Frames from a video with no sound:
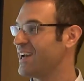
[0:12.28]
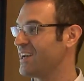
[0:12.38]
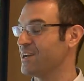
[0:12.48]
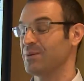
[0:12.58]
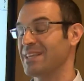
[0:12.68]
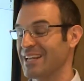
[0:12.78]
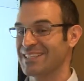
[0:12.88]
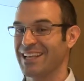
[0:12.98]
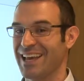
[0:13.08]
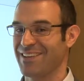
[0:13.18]
And you know what that's
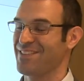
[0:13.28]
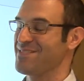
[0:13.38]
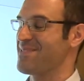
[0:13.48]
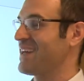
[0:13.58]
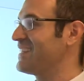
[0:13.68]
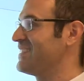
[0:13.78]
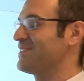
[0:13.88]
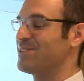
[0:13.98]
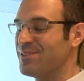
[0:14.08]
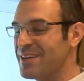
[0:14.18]
like for your math teachers
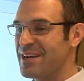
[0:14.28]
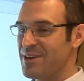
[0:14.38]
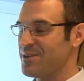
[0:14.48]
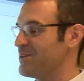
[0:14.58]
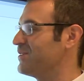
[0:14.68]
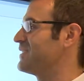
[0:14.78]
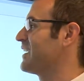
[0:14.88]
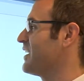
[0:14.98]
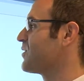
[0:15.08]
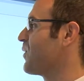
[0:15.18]
who, who use uh,
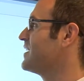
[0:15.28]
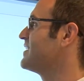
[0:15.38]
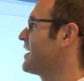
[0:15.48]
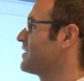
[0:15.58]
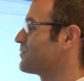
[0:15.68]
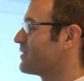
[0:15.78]
equation editors.